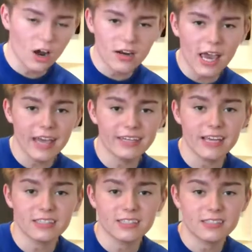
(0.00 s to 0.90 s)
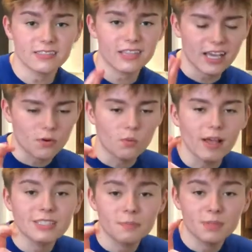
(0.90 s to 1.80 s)
not a
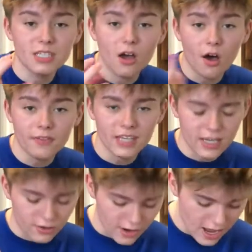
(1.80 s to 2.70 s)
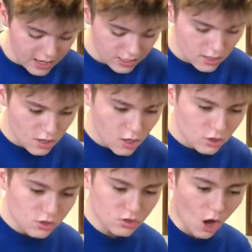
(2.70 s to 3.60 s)
recipe on the internet.
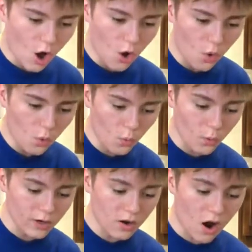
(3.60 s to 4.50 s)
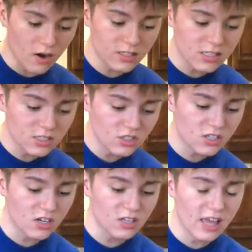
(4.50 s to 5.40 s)
So we're honestly just
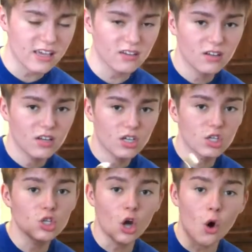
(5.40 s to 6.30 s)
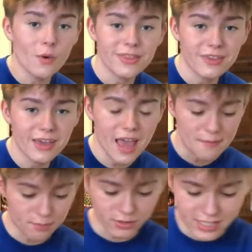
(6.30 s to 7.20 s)
gonna like go with it
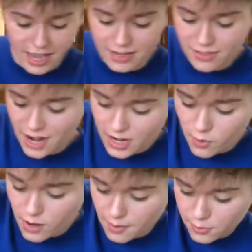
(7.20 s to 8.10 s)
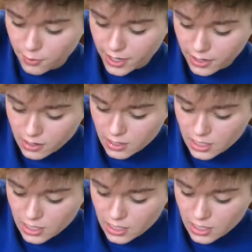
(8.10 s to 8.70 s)
and pretend that I know what I'm doing.